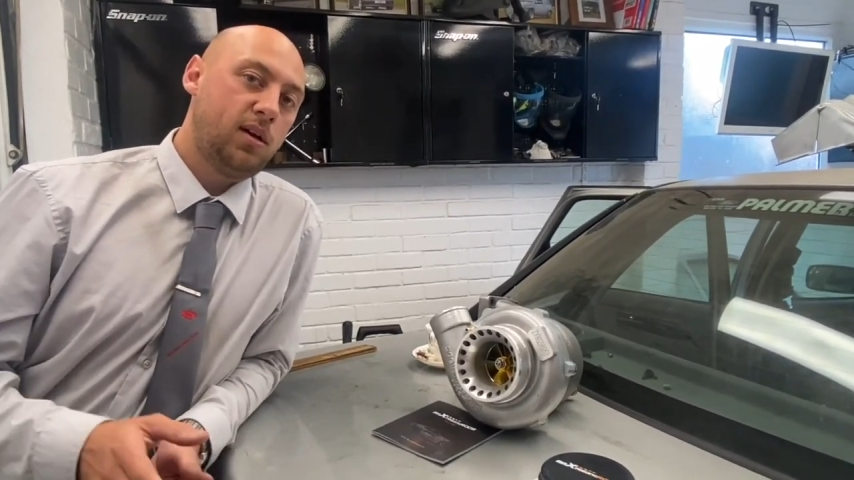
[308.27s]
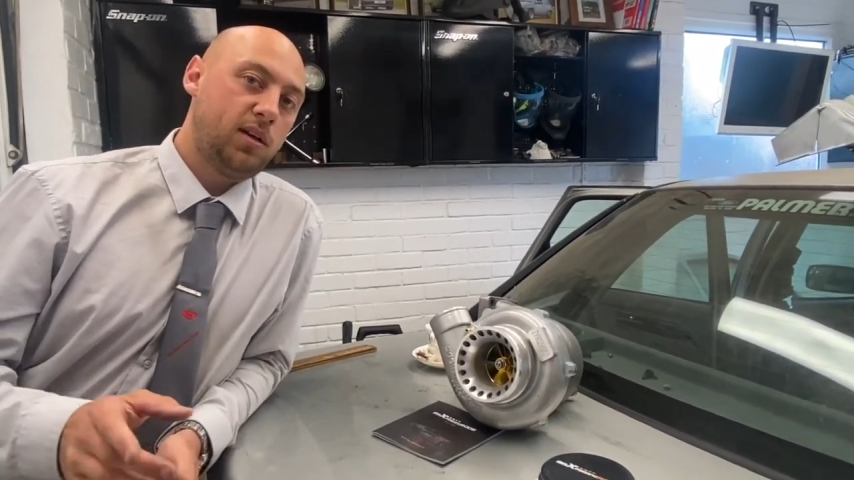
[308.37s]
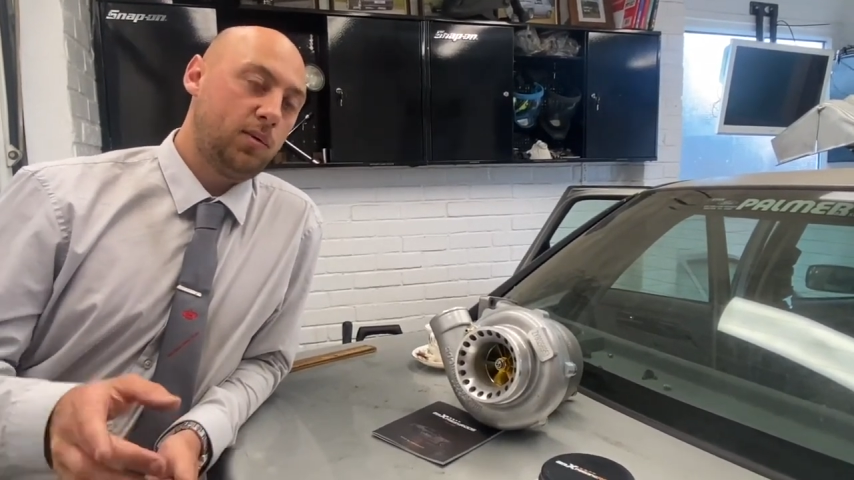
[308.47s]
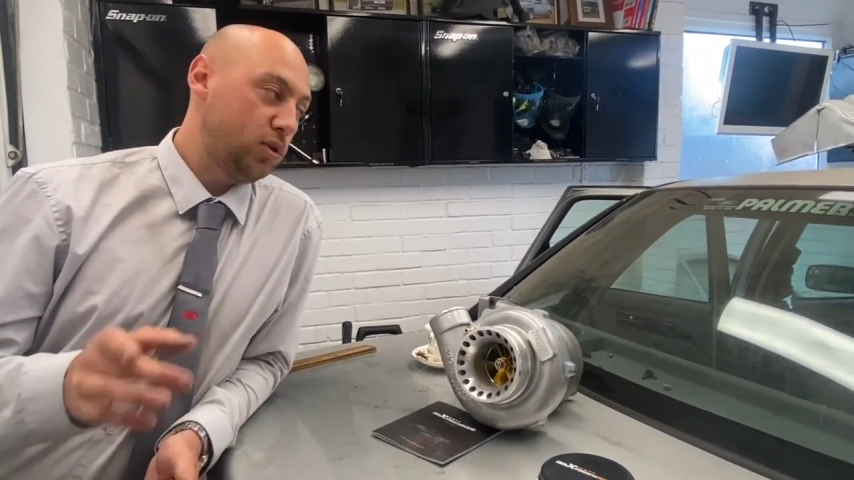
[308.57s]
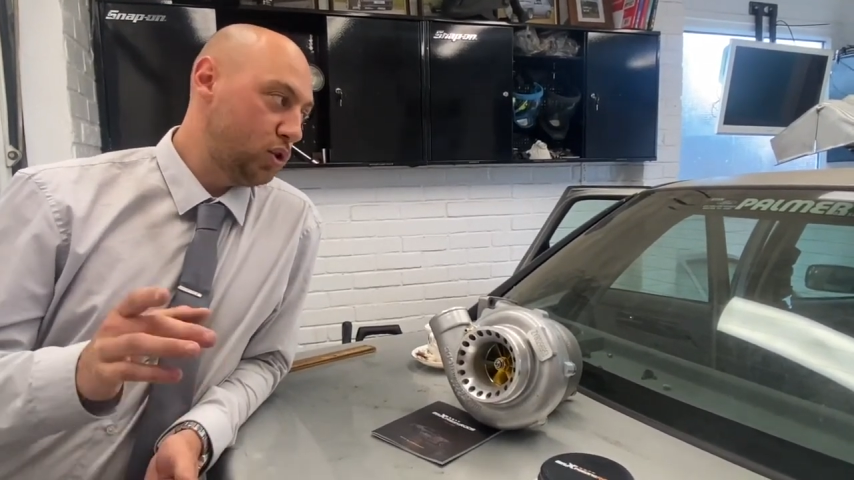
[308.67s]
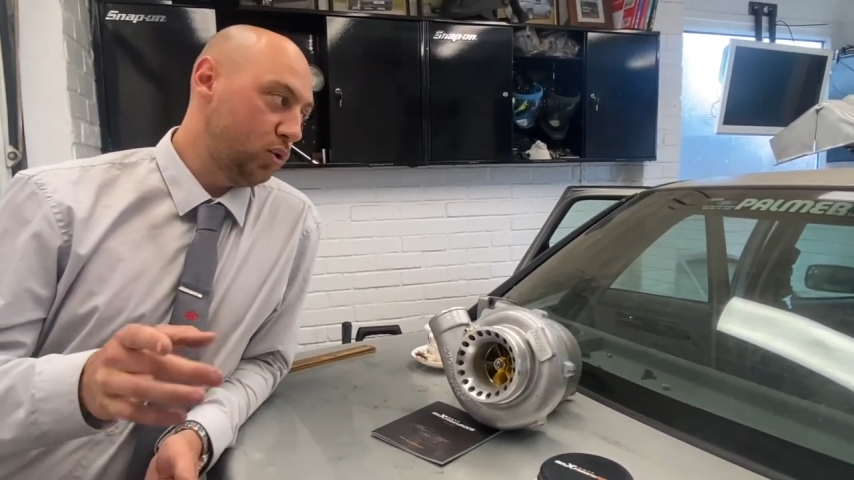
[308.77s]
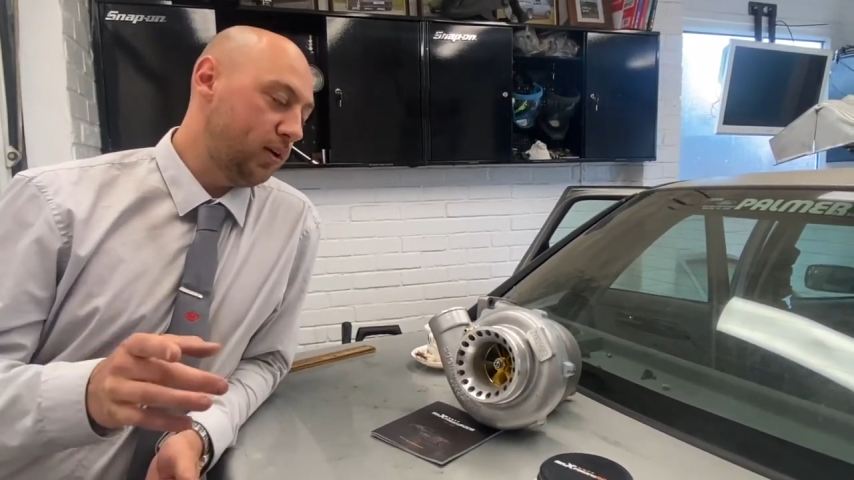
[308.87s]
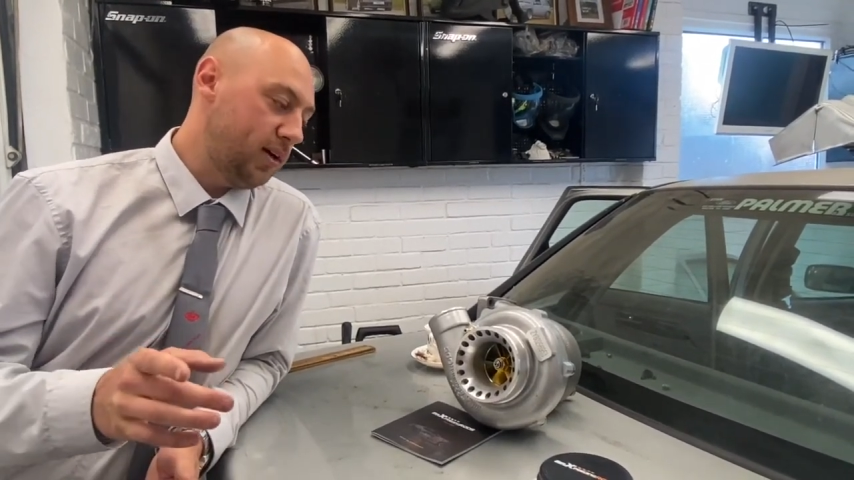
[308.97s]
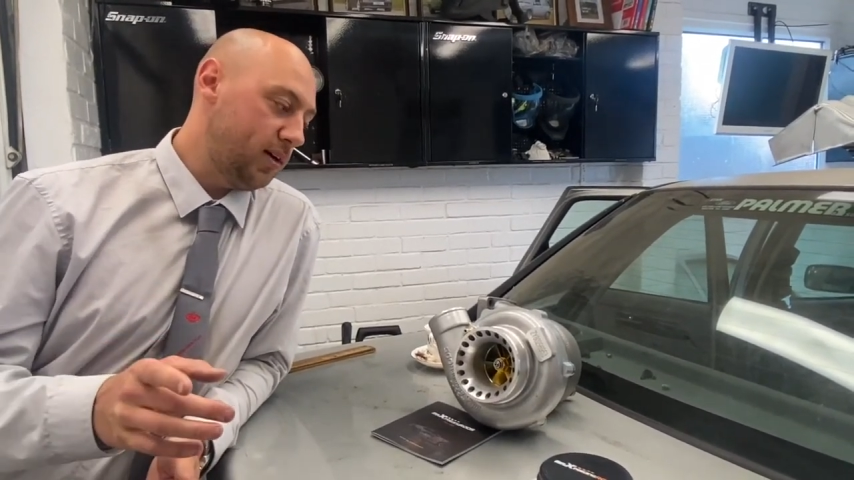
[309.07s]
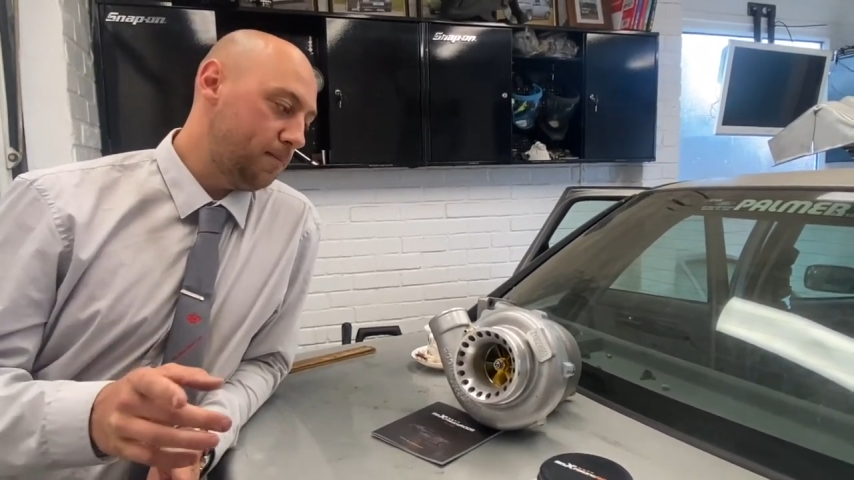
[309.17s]
Now we'll show
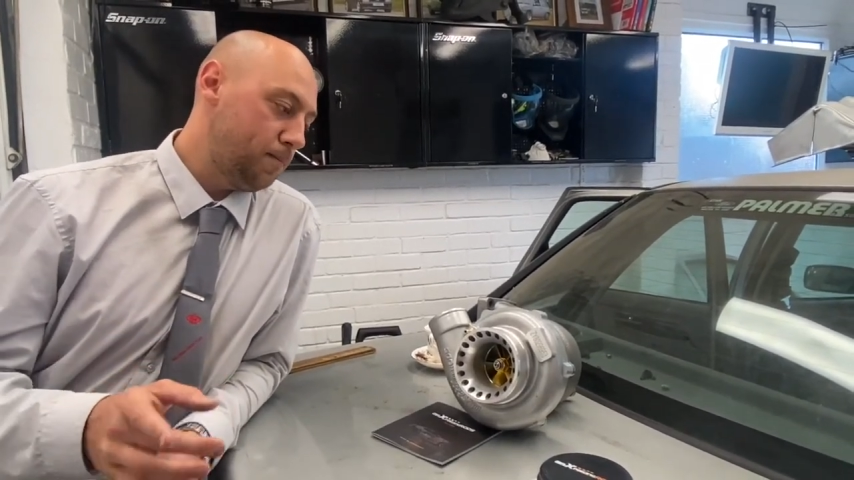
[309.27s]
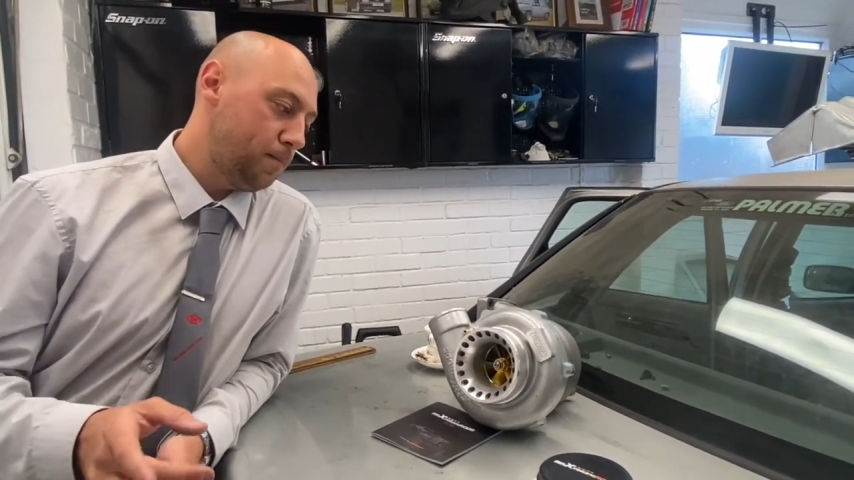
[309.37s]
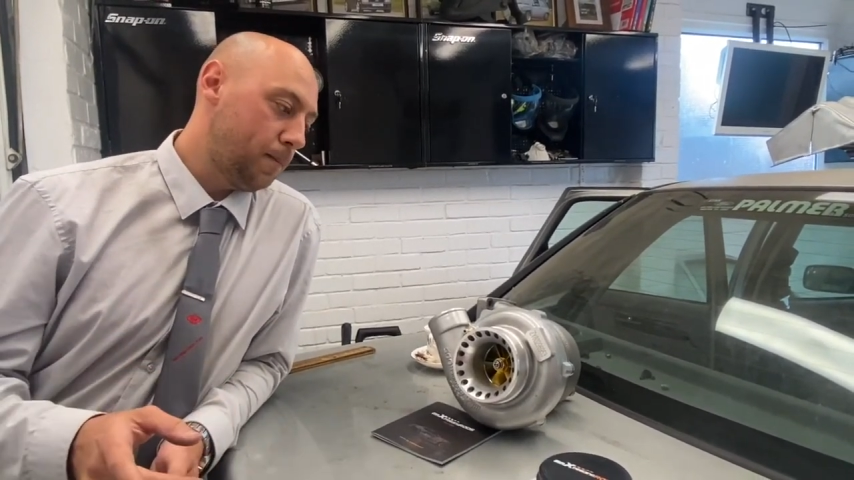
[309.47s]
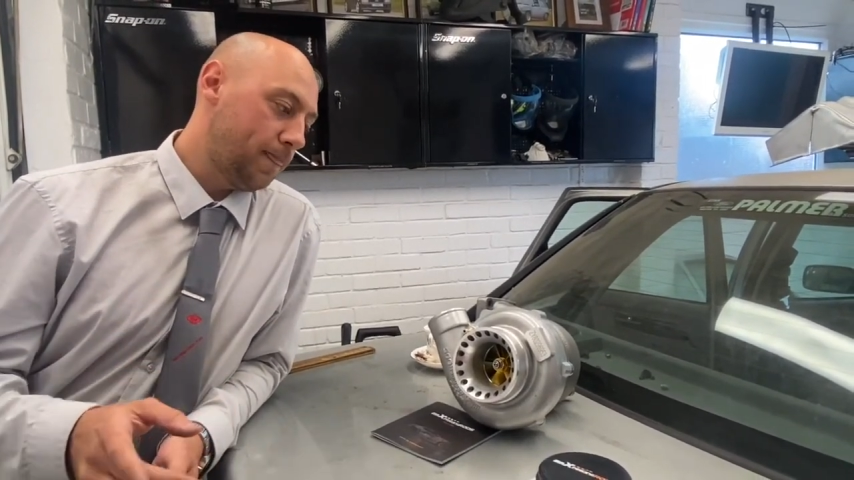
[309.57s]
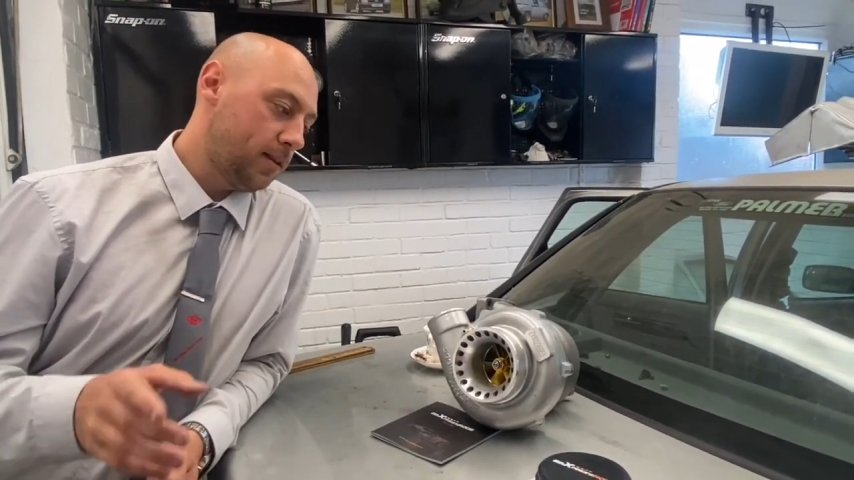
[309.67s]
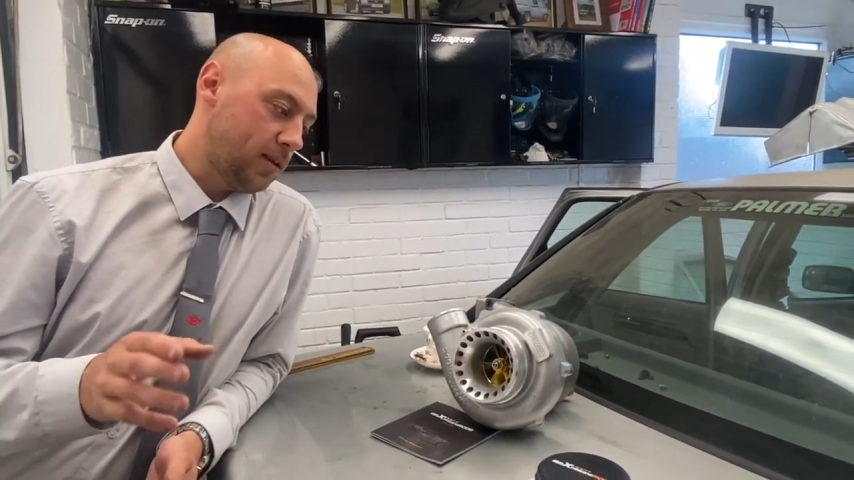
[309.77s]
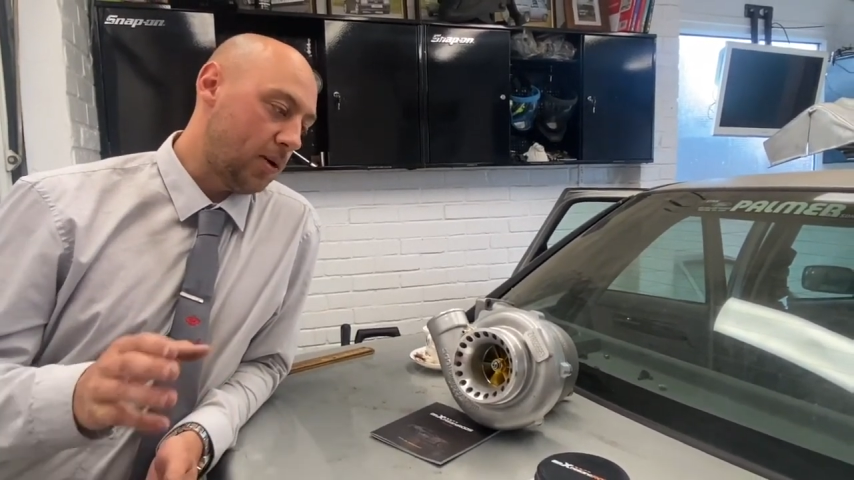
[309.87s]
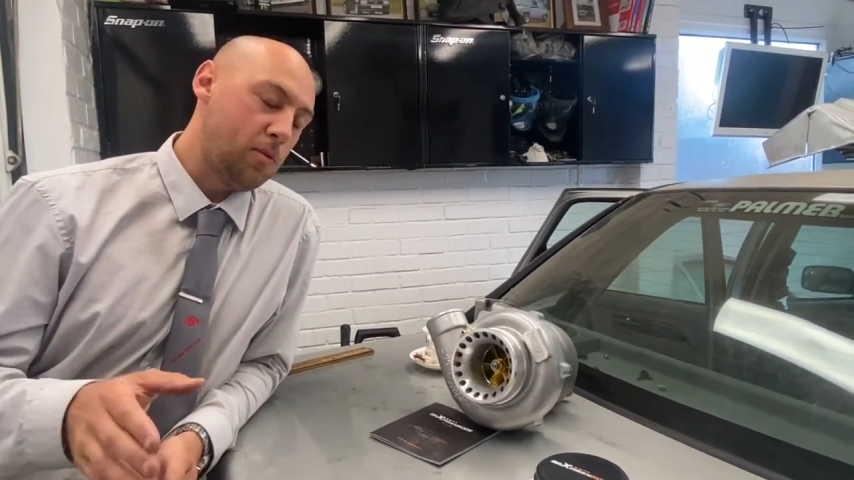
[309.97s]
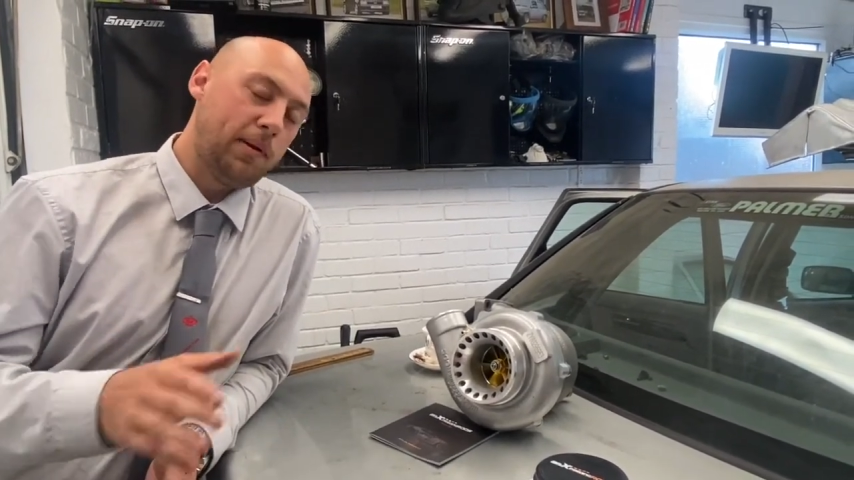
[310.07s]
you our